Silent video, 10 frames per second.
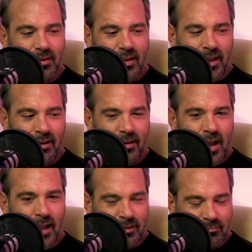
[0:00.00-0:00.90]
And
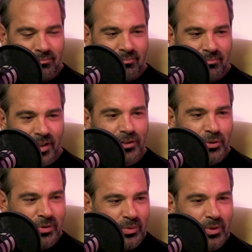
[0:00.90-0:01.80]
I like to
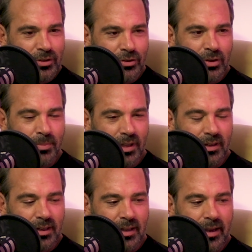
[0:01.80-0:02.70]
use the word
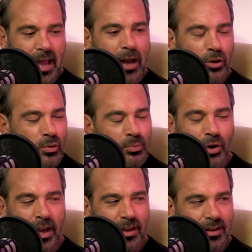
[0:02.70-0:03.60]
durability. Like, how do you
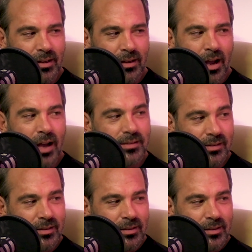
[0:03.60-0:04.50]
break us?